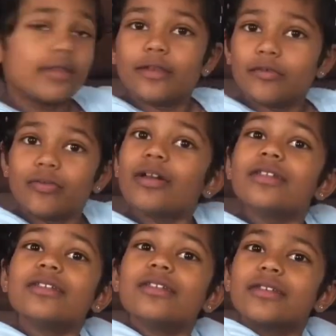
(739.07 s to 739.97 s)

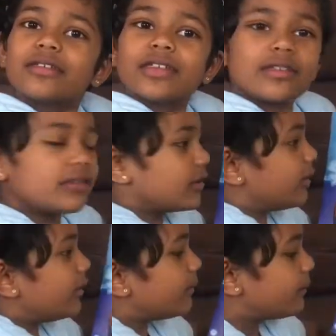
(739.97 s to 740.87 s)
Ron's
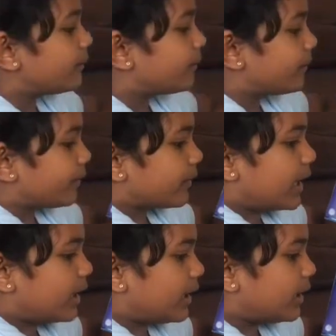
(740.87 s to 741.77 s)
sister,
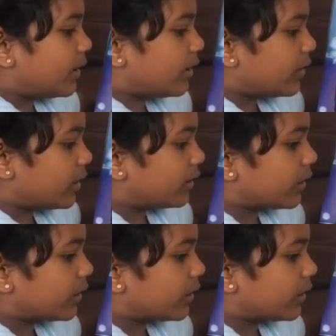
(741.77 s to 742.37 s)
and here is